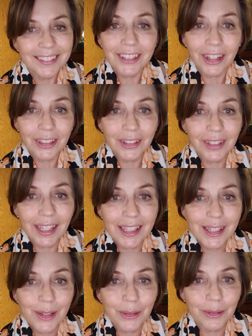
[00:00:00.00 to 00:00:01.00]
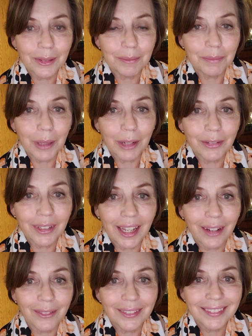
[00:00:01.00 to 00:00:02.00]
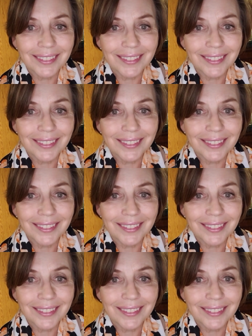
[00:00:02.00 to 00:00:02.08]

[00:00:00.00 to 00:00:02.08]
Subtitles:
Talk to you again soon. Bye for now.